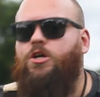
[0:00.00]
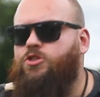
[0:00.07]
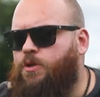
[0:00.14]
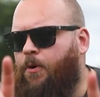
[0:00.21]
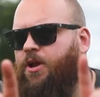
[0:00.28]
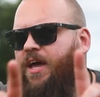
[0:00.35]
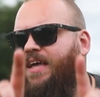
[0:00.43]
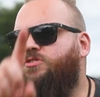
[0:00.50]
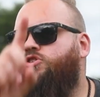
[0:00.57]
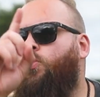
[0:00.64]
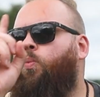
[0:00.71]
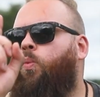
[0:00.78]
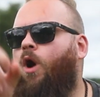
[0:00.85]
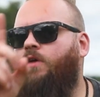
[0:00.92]
To put it
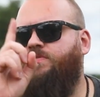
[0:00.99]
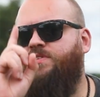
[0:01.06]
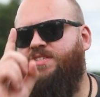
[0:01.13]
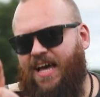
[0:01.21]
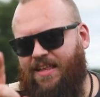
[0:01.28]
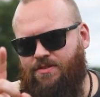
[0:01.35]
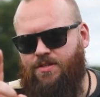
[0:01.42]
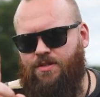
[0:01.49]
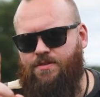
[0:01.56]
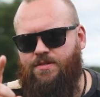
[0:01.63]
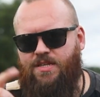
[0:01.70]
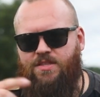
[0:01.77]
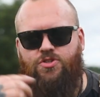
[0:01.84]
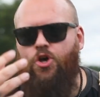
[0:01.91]
into one
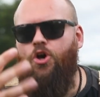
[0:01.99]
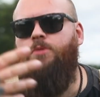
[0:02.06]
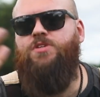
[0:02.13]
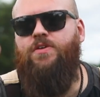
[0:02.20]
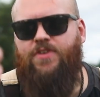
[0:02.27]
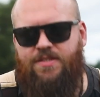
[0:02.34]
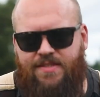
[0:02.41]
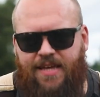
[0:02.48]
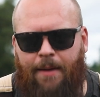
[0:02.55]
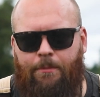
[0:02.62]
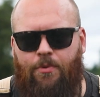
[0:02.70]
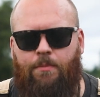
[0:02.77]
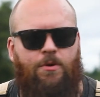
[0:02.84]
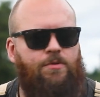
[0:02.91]
sentence, in terms of its
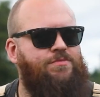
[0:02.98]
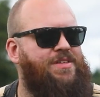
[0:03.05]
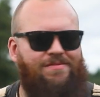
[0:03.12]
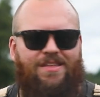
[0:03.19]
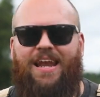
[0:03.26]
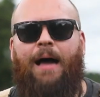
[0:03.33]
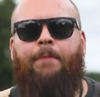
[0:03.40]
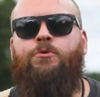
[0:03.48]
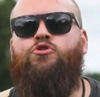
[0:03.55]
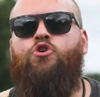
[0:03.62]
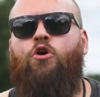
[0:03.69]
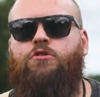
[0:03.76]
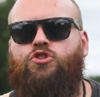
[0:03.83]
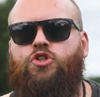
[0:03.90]
temperament, the
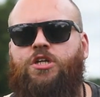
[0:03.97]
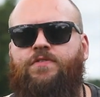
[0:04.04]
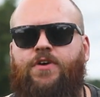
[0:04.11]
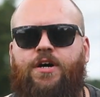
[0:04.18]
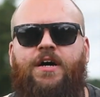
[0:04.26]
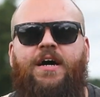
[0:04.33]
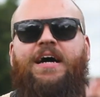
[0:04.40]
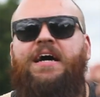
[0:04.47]
Labrador Retriever